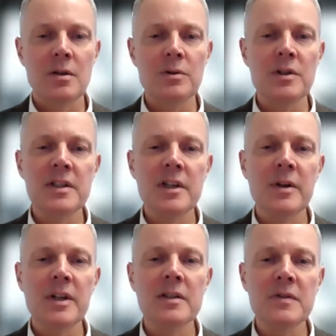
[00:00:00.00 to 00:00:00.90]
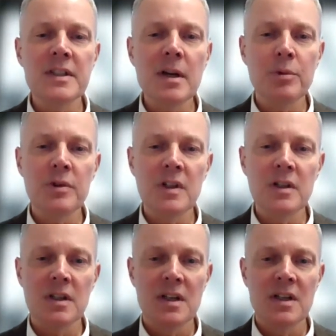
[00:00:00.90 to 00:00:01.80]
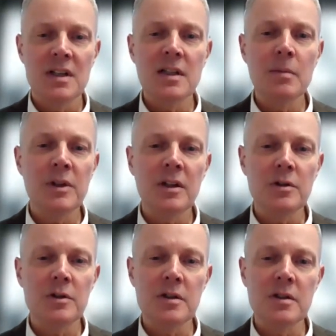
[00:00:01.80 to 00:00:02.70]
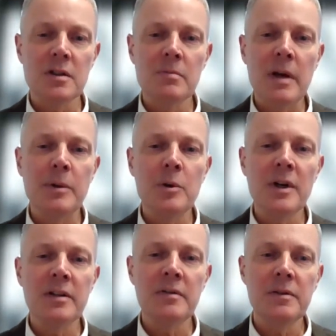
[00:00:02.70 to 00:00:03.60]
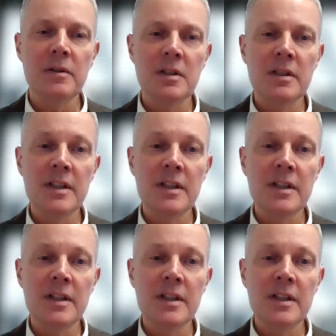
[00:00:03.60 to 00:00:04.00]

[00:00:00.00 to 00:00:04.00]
not a series of separate subcultures that may be quite different.